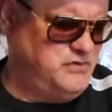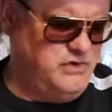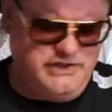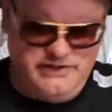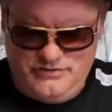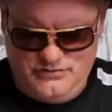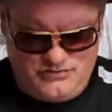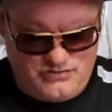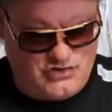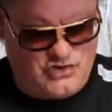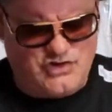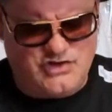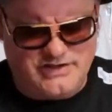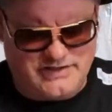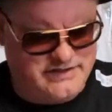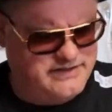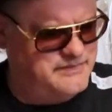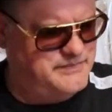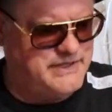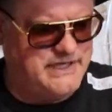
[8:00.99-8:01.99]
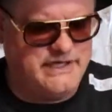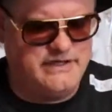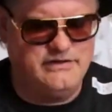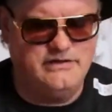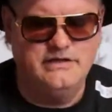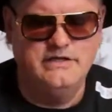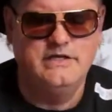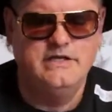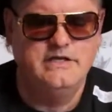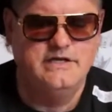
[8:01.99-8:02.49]
What are you talking
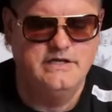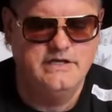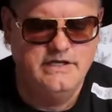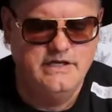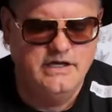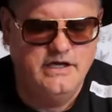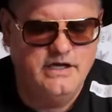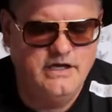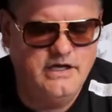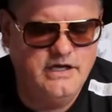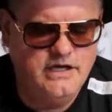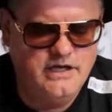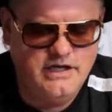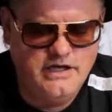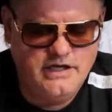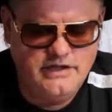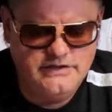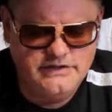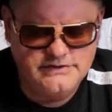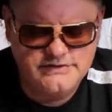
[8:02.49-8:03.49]
about?